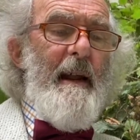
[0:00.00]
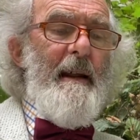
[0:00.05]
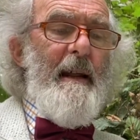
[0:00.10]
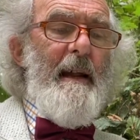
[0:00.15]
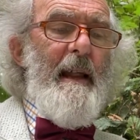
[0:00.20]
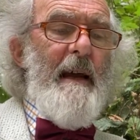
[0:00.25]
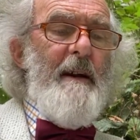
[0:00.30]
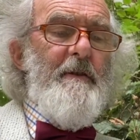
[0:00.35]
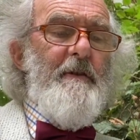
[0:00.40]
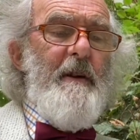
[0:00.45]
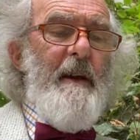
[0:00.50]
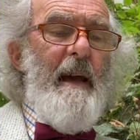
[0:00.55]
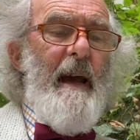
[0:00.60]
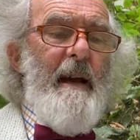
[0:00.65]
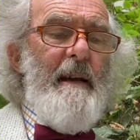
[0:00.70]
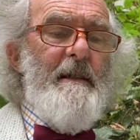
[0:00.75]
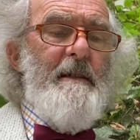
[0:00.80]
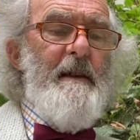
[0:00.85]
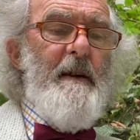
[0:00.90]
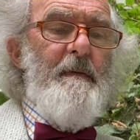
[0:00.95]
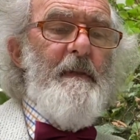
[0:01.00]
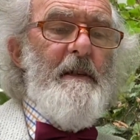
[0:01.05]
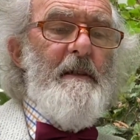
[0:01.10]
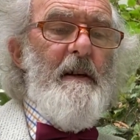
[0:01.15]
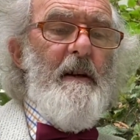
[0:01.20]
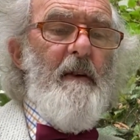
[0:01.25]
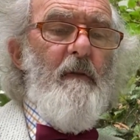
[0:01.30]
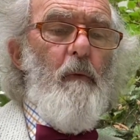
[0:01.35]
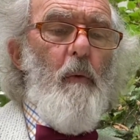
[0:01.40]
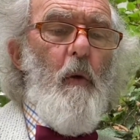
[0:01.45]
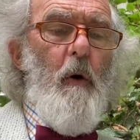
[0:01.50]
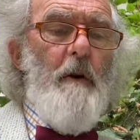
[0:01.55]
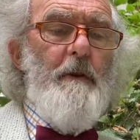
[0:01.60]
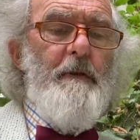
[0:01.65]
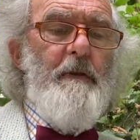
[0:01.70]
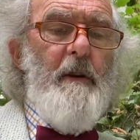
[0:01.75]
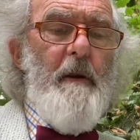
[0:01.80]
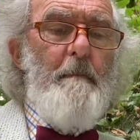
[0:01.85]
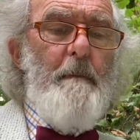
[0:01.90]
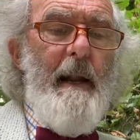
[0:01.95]
electric activity of
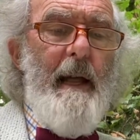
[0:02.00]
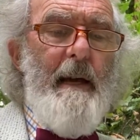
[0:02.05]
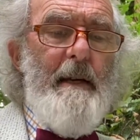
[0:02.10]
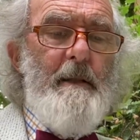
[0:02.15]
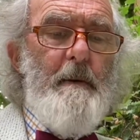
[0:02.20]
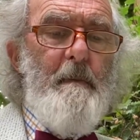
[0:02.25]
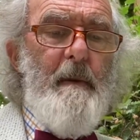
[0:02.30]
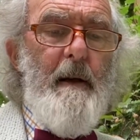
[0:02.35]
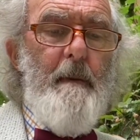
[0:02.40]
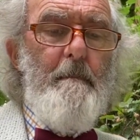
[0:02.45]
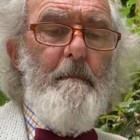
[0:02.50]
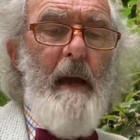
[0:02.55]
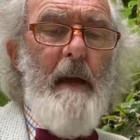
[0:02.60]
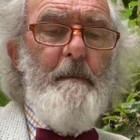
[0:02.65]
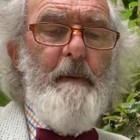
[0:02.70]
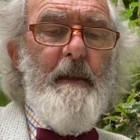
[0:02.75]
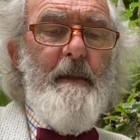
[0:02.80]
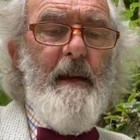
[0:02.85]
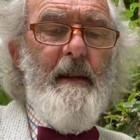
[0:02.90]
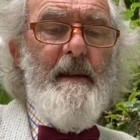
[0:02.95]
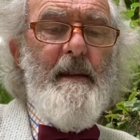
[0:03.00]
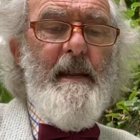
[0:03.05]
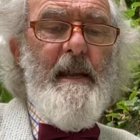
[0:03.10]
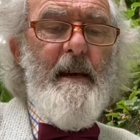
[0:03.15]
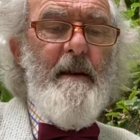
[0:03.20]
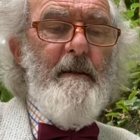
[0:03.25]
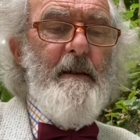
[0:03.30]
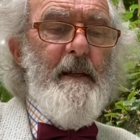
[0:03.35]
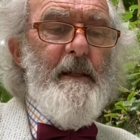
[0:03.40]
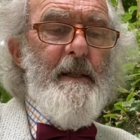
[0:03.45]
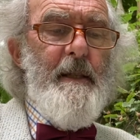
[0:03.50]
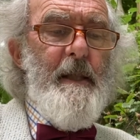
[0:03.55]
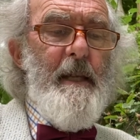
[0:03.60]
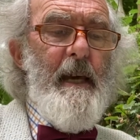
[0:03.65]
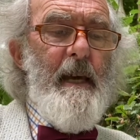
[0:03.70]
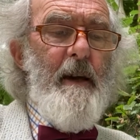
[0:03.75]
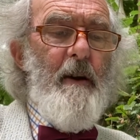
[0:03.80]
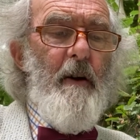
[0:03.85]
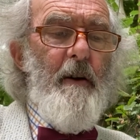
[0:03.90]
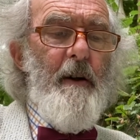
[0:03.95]
watery plasma may be the nearest
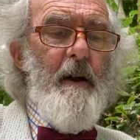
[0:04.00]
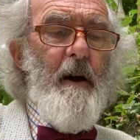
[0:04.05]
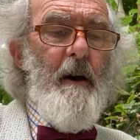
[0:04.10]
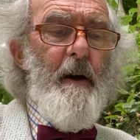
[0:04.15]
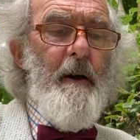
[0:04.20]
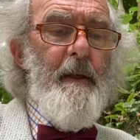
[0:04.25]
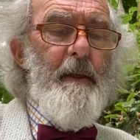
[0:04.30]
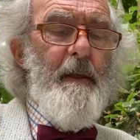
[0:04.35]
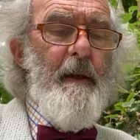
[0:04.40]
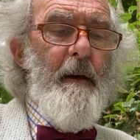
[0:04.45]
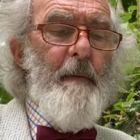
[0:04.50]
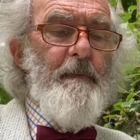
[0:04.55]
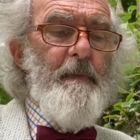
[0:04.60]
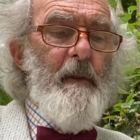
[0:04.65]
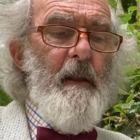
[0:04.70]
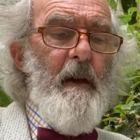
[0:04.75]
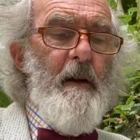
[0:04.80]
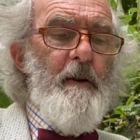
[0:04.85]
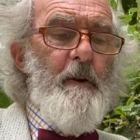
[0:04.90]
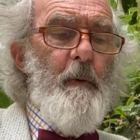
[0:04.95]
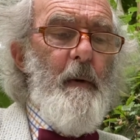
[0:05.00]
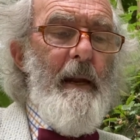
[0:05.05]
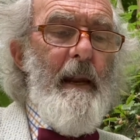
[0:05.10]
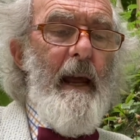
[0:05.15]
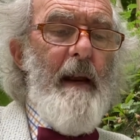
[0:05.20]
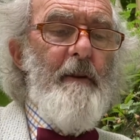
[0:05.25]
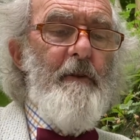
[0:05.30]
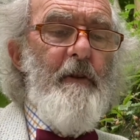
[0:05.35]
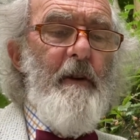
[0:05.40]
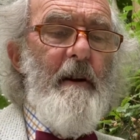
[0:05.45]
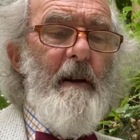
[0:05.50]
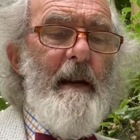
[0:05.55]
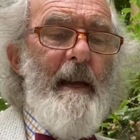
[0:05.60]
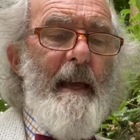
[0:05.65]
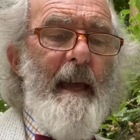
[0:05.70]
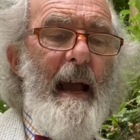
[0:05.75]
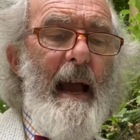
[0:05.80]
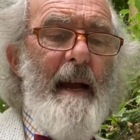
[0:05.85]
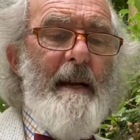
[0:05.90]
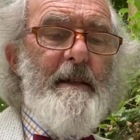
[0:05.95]
thing on Earth to
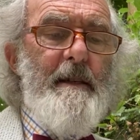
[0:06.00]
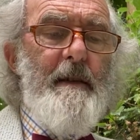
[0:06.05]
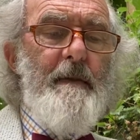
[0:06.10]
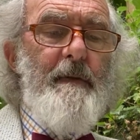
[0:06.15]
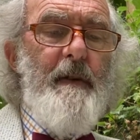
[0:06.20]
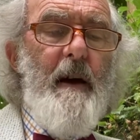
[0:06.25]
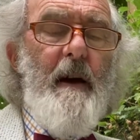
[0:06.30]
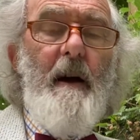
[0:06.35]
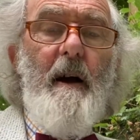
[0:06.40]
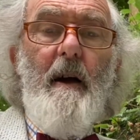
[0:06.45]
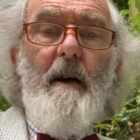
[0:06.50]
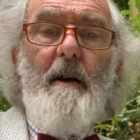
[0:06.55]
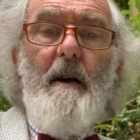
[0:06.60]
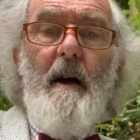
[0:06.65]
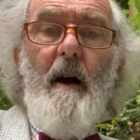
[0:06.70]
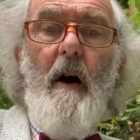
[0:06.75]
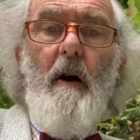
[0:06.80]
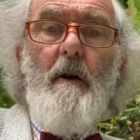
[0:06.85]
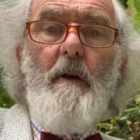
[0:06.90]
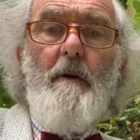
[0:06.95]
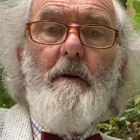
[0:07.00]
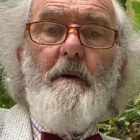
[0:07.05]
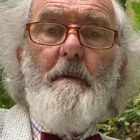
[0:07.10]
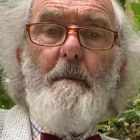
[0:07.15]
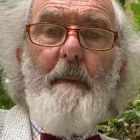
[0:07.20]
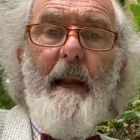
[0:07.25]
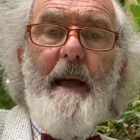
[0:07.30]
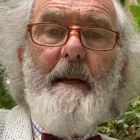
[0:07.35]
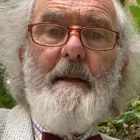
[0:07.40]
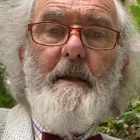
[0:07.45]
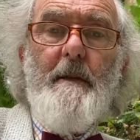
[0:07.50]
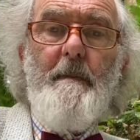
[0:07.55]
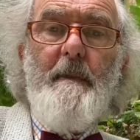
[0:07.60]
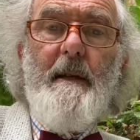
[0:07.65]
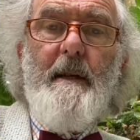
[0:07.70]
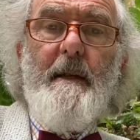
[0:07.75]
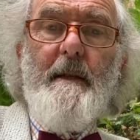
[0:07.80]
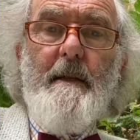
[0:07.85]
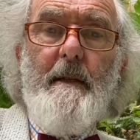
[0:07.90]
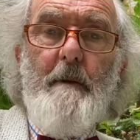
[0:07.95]
electrically active cold plasma
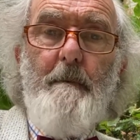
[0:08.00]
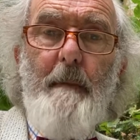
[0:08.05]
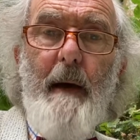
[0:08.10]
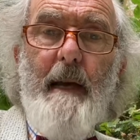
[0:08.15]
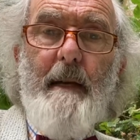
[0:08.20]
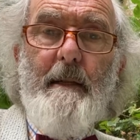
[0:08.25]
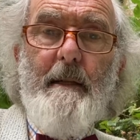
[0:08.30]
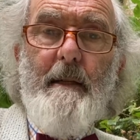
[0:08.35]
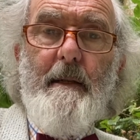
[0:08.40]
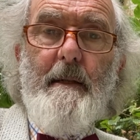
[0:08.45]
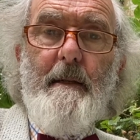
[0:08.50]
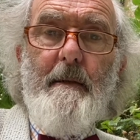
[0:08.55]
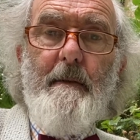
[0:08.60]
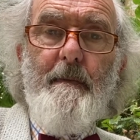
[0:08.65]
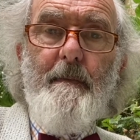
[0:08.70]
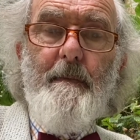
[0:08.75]
in space.